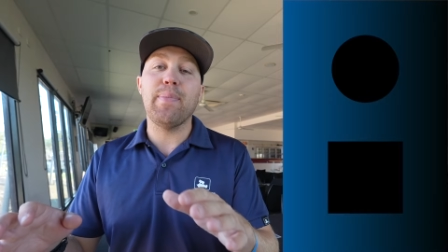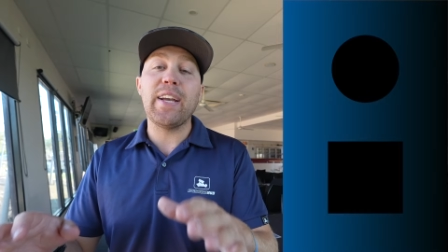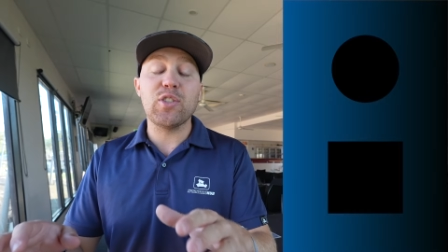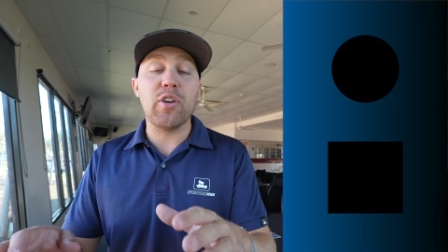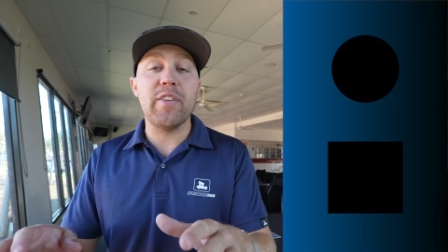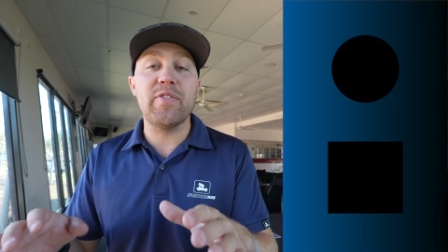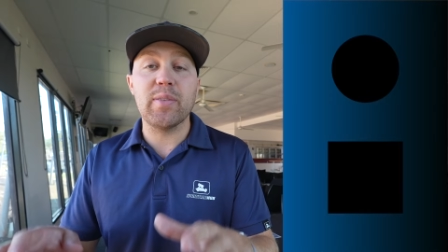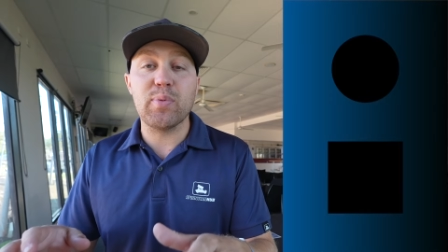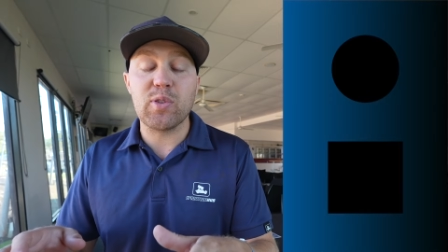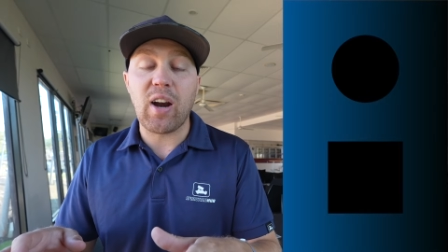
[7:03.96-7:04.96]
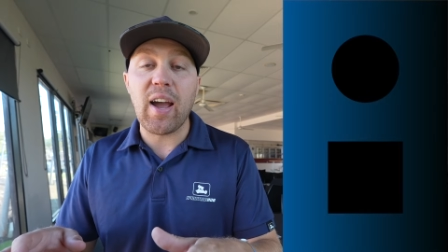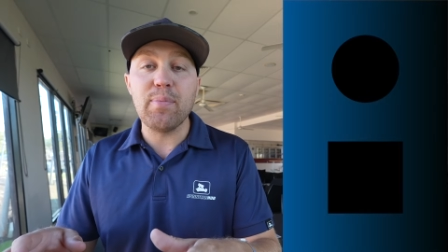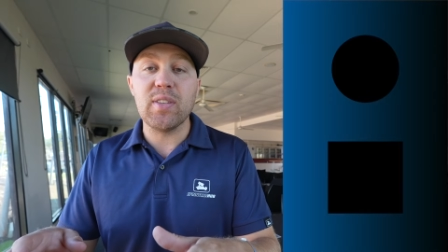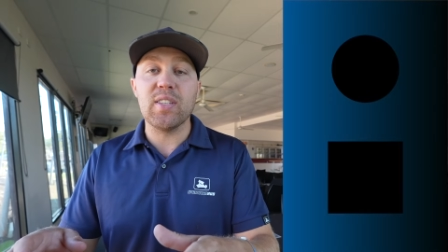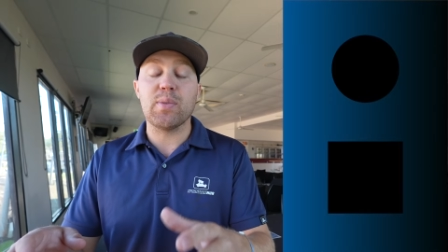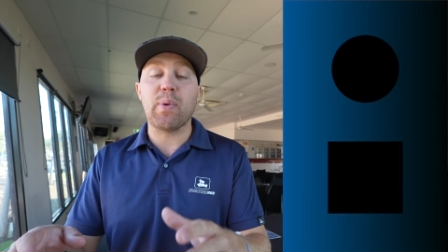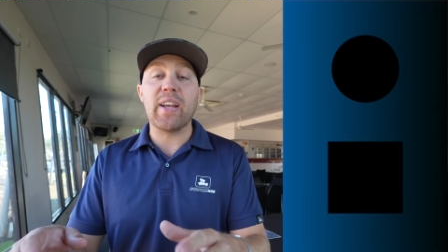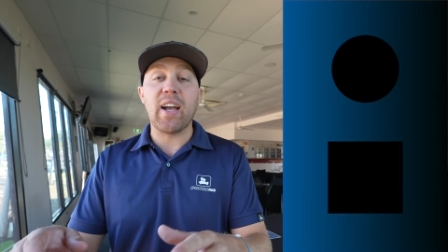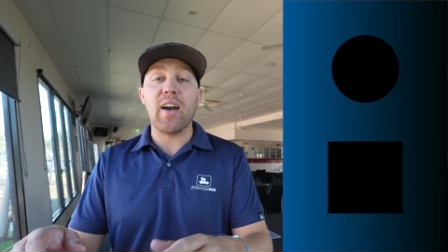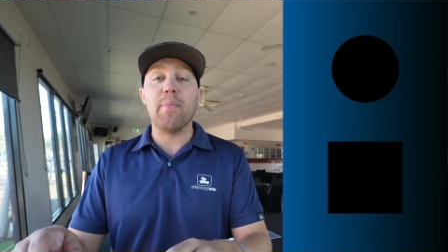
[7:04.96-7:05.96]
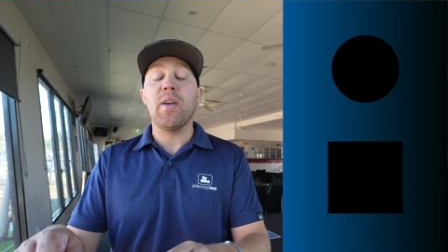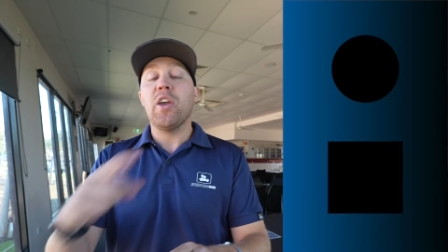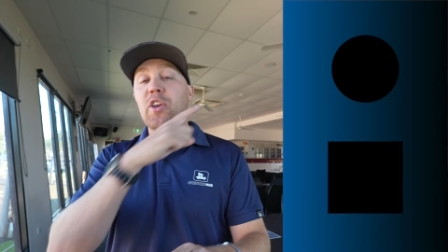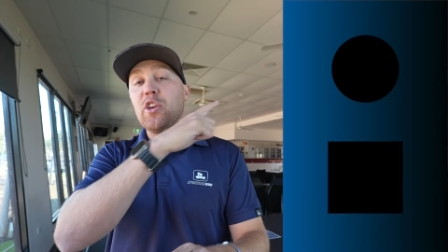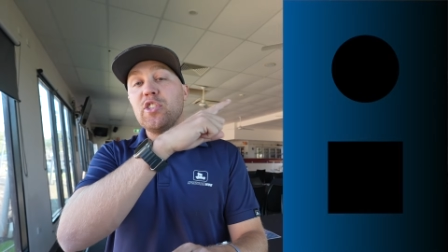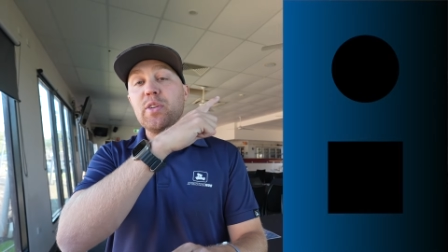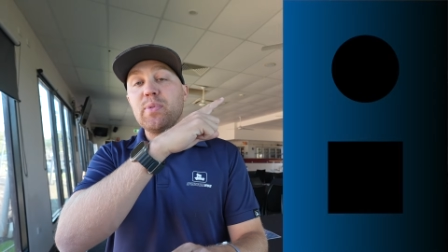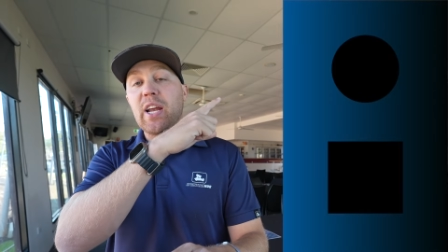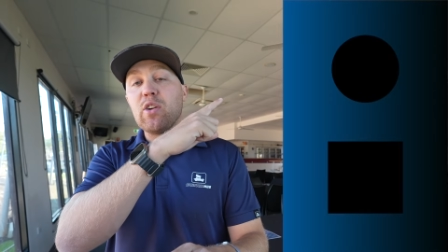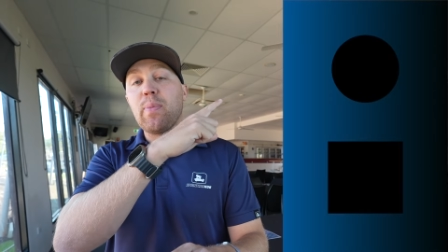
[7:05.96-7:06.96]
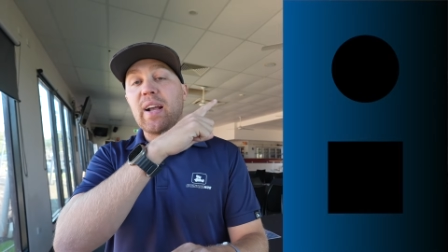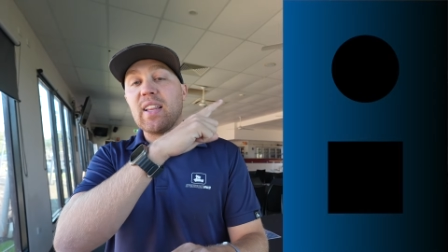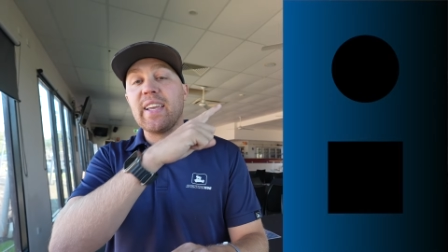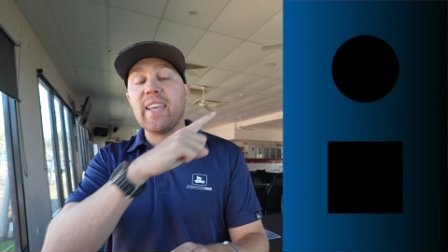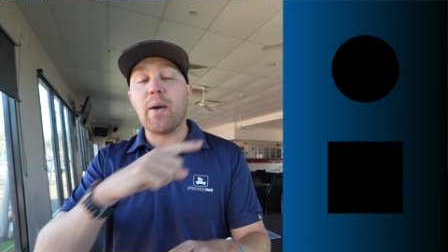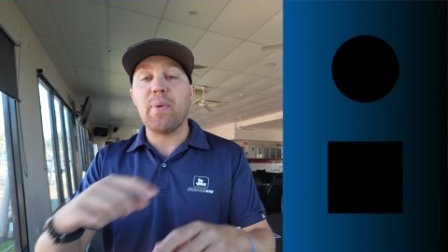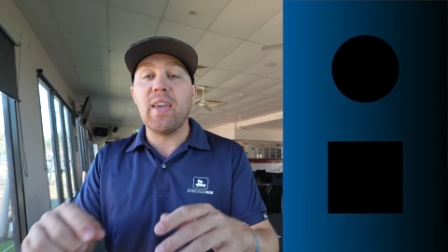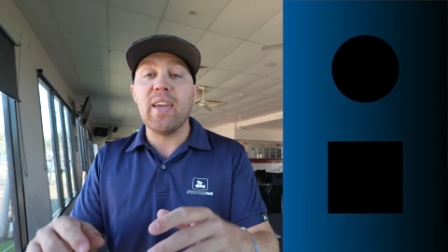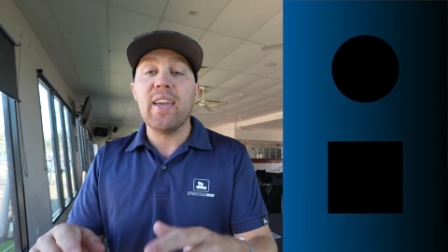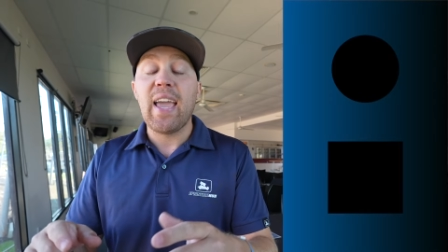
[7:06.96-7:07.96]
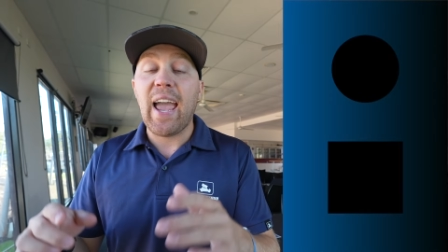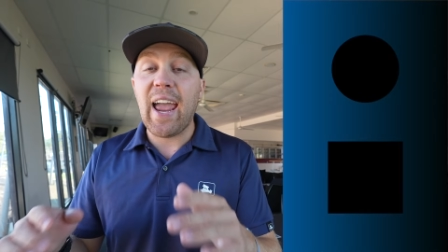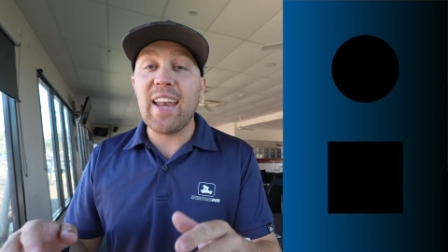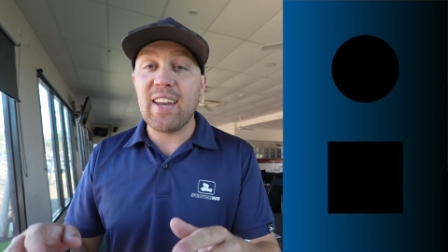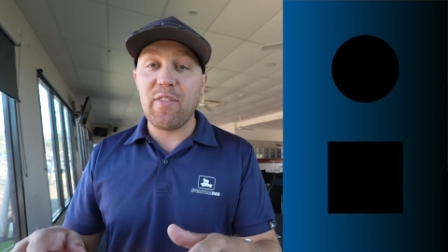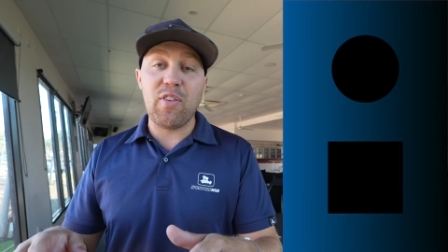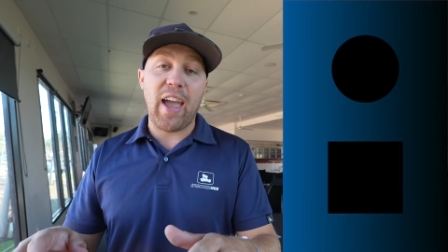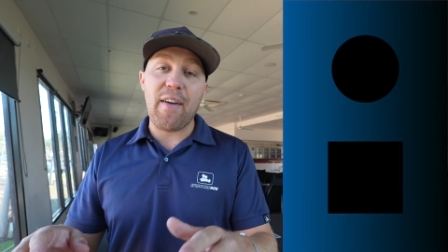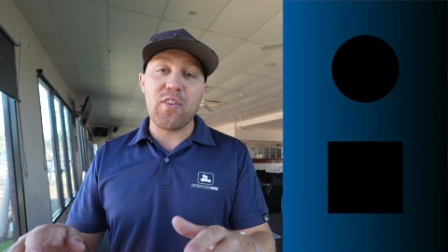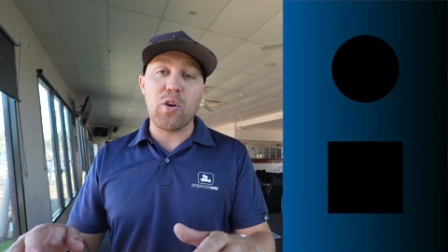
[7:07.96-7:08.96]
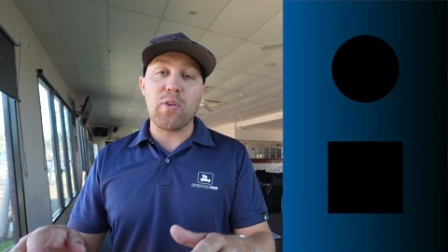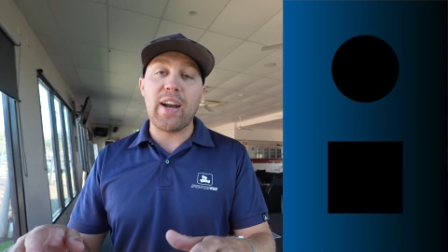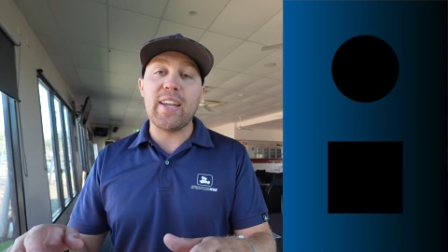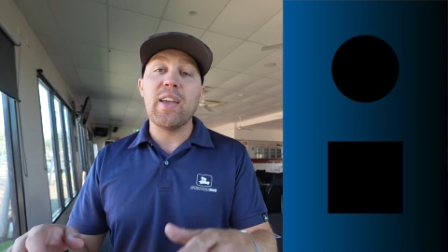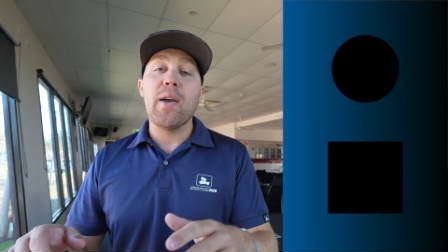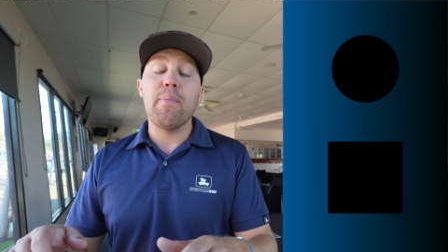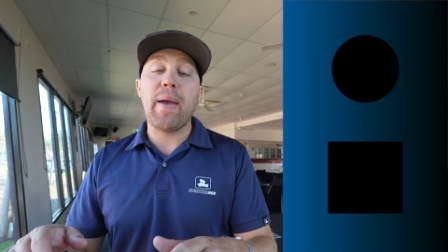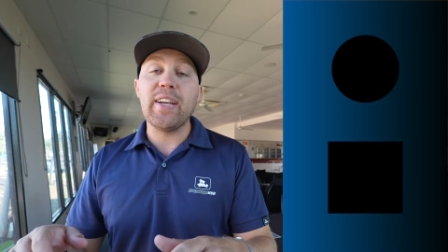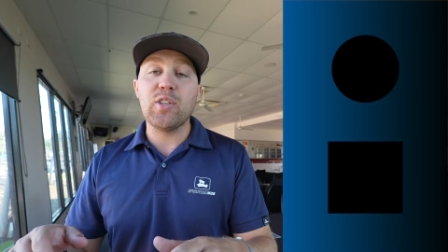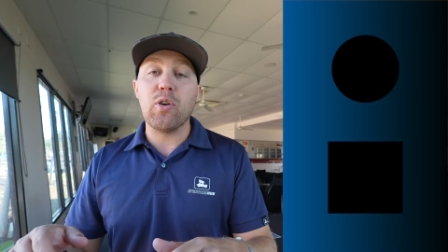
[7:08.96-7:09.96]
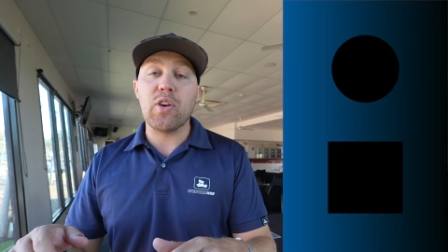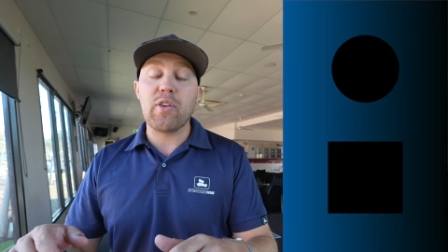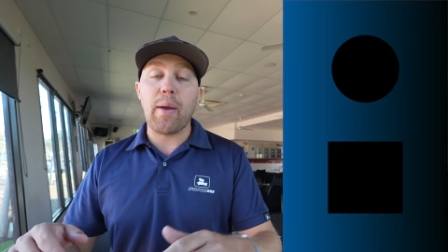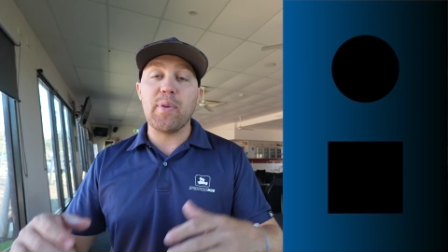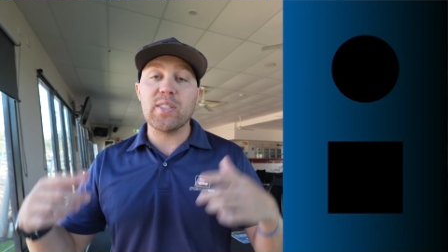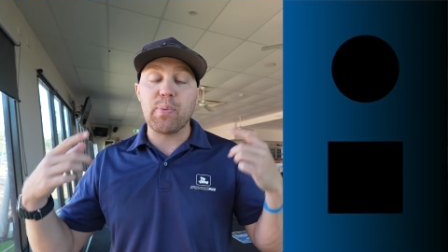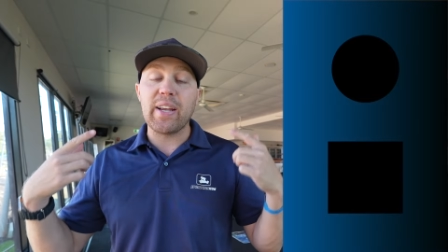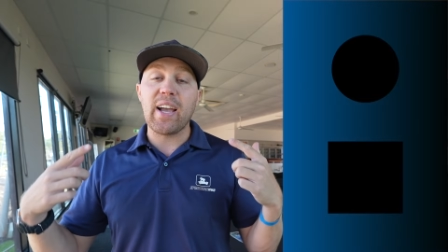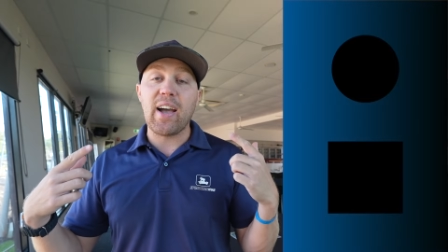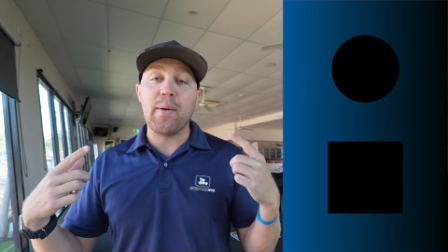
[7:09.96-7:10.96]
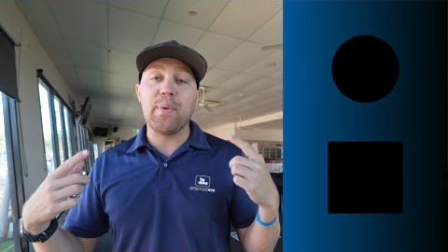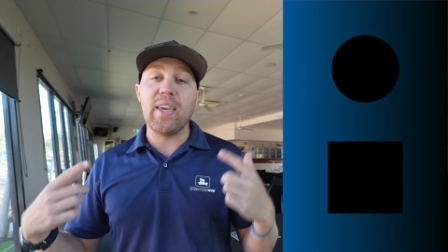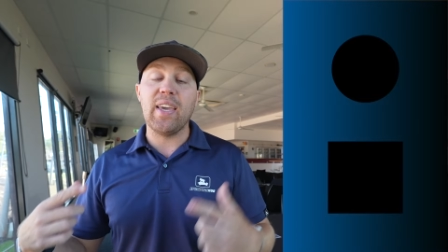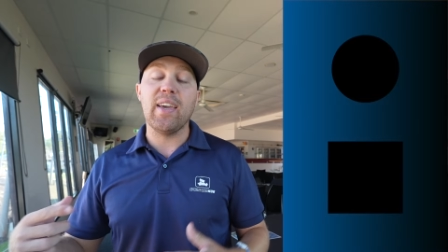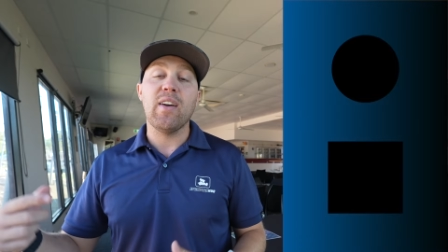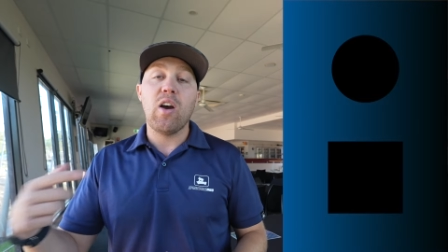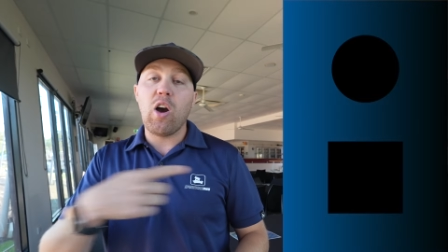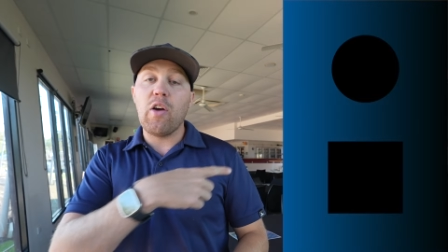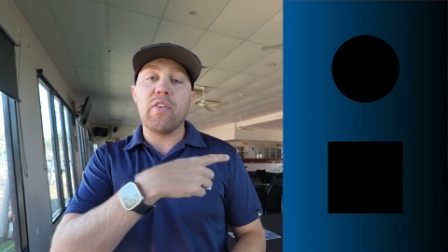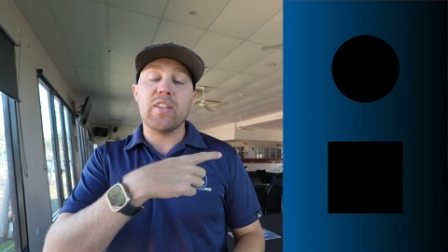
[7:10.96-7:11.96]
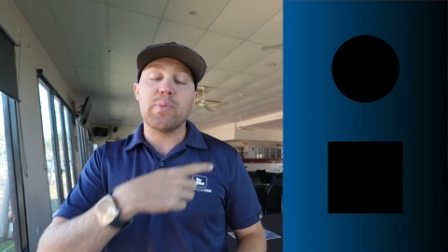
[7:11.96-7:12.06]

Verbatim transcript: make sure you've subscribed to the Sprint Car Hub YouTube channel by clicking up here. And if you haven't already, make sure to grab your Sprint Car Hub gear over at